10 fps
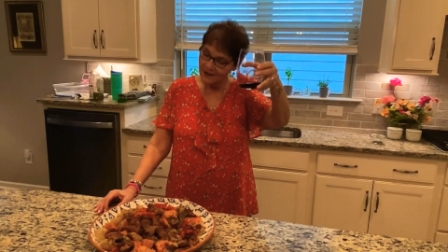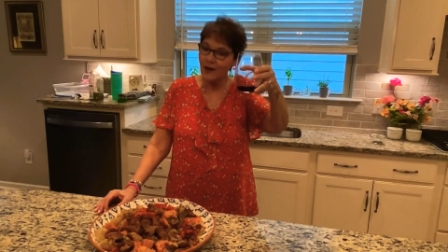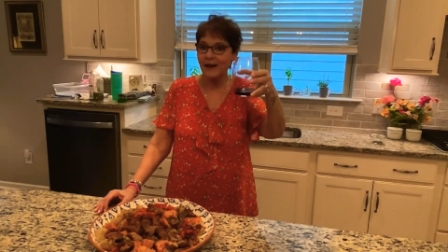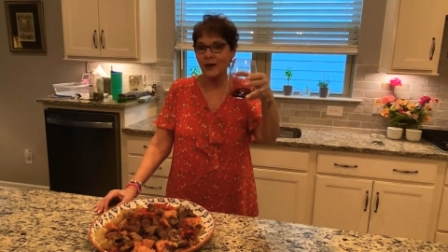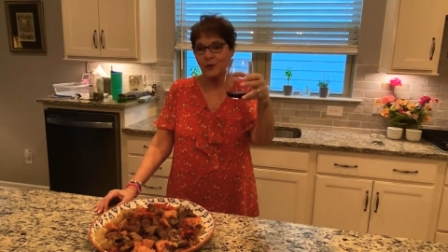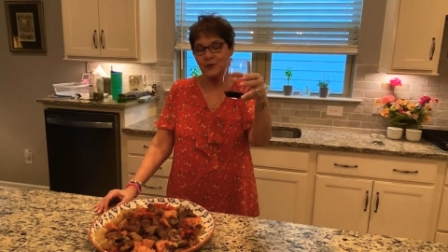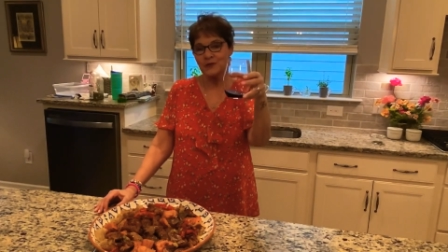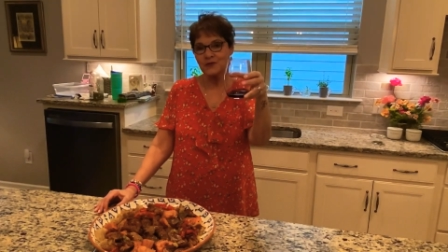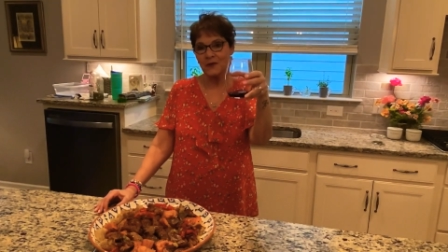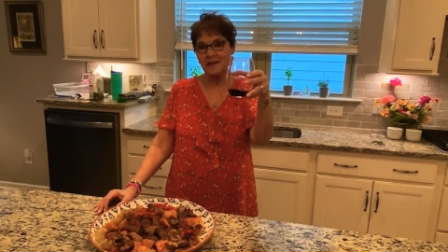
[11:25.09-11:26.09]
I hope you
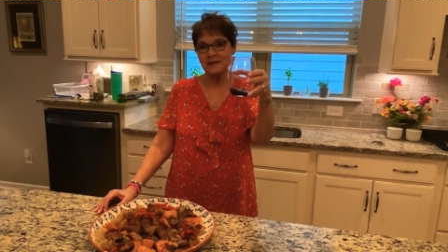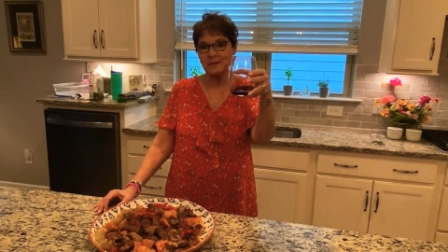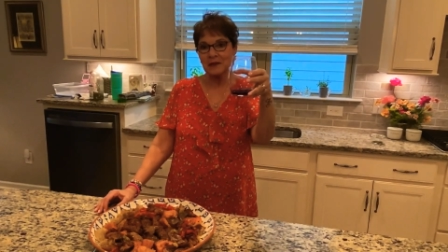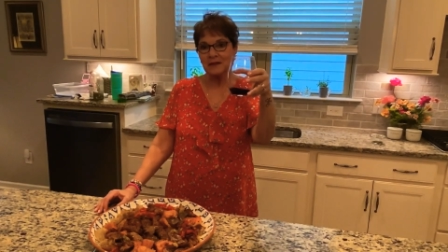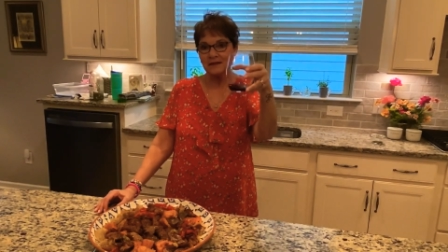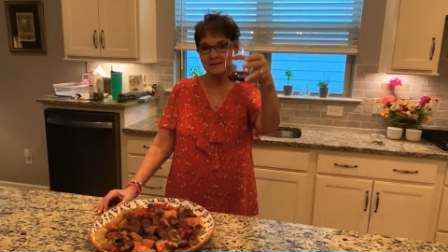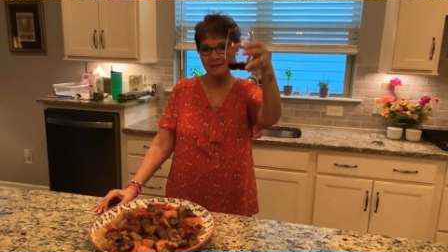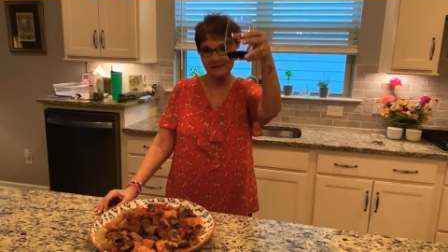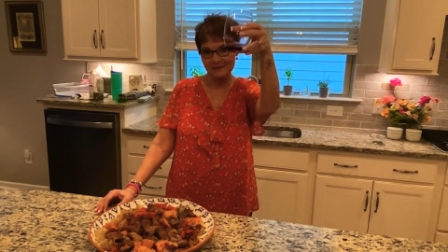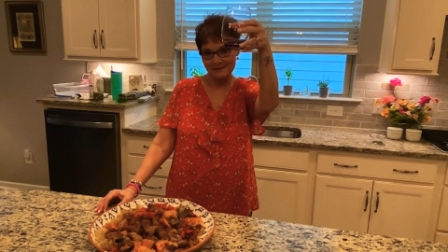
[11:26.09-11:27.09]
enjoy this meal.
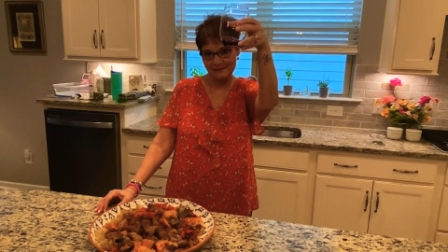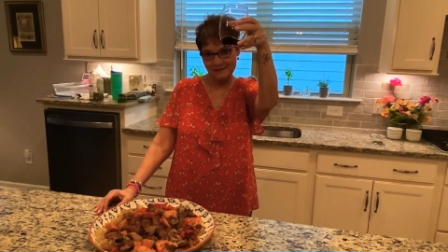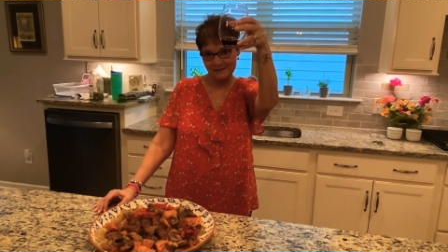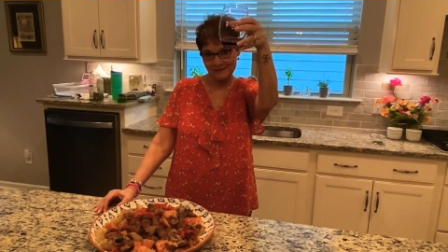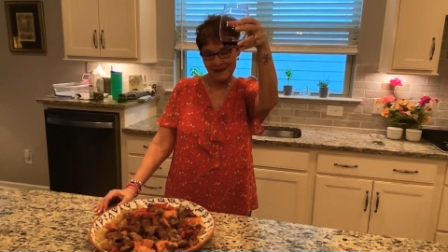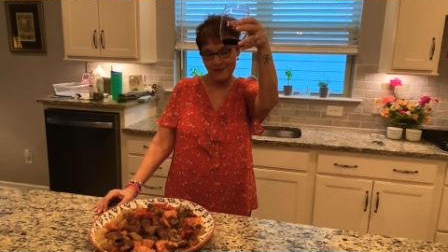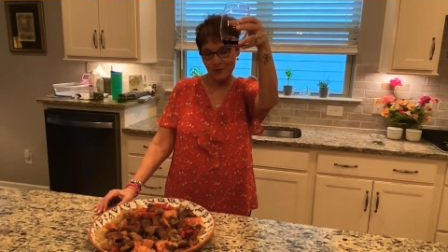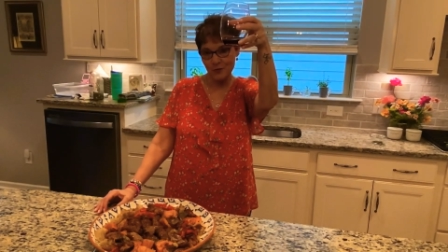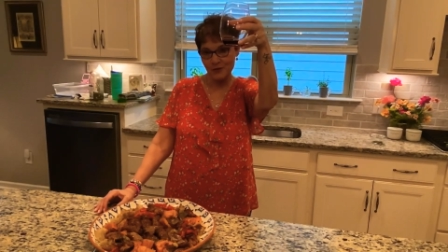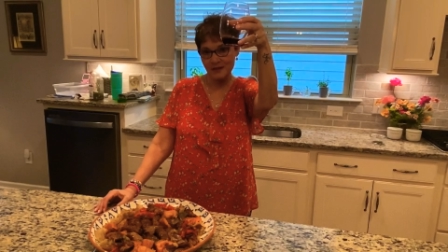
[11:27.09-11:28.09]
Have a
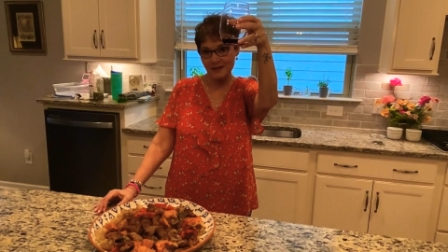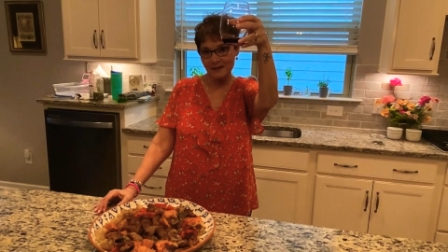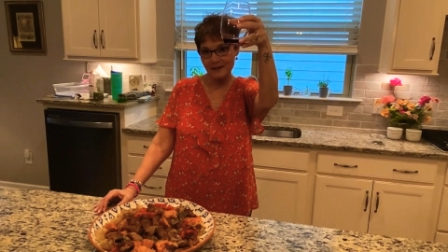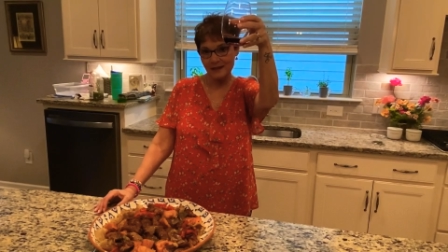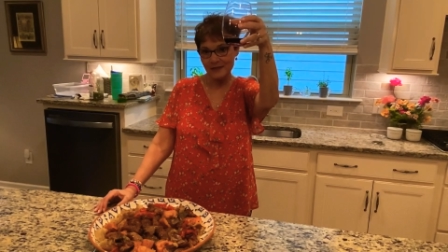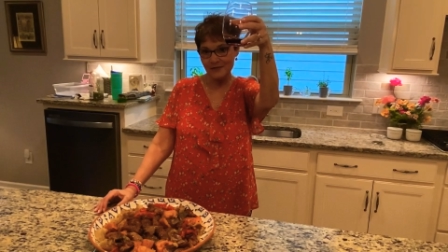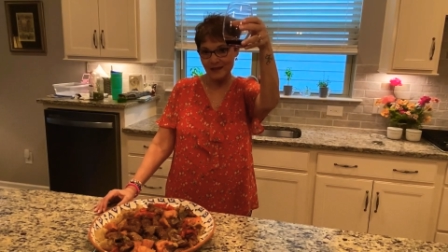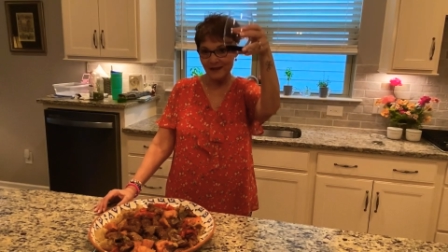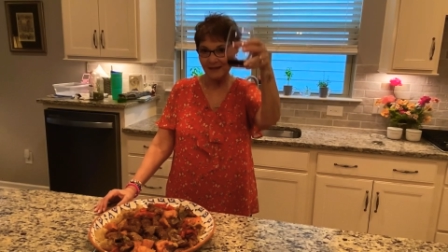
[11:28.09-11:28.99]
good evening.